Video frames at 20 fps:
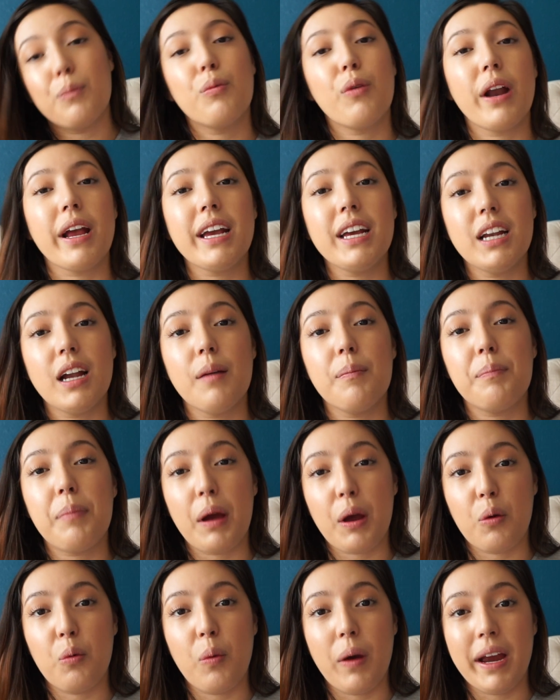Break it up
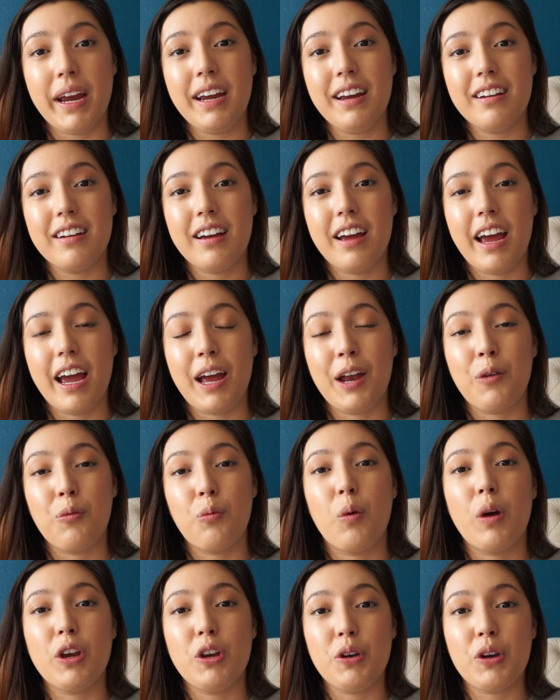by weight and
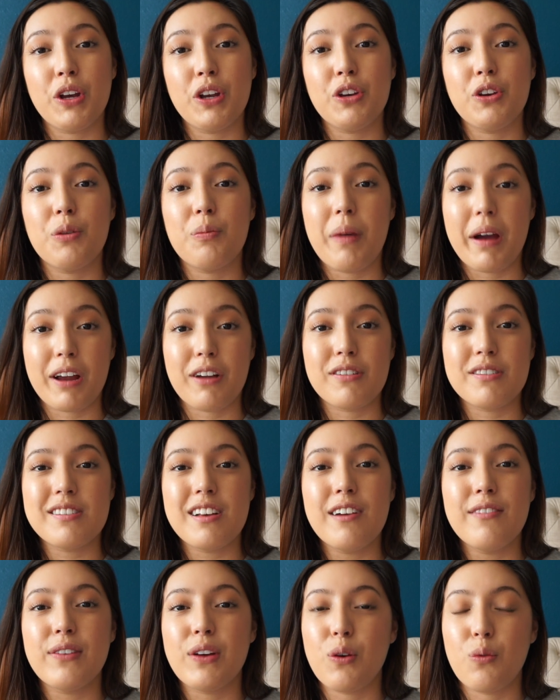what you can do by
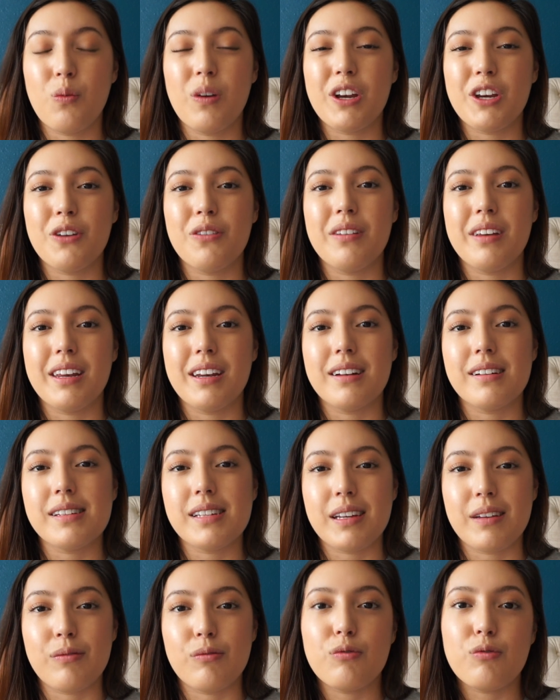yourself and what you need a
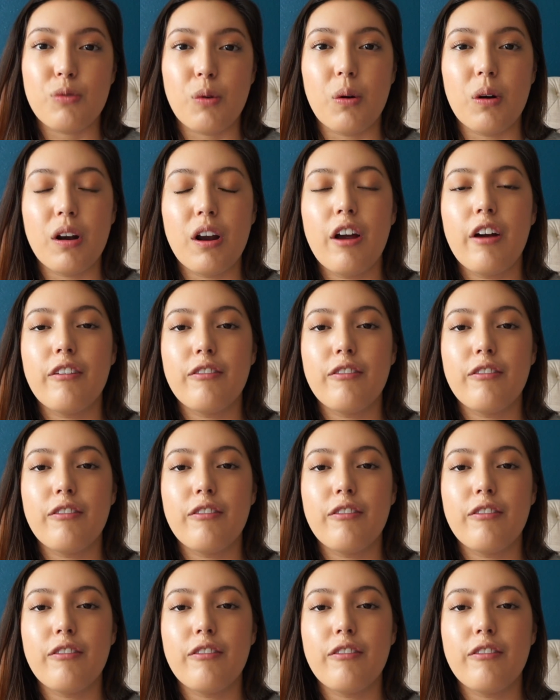team for.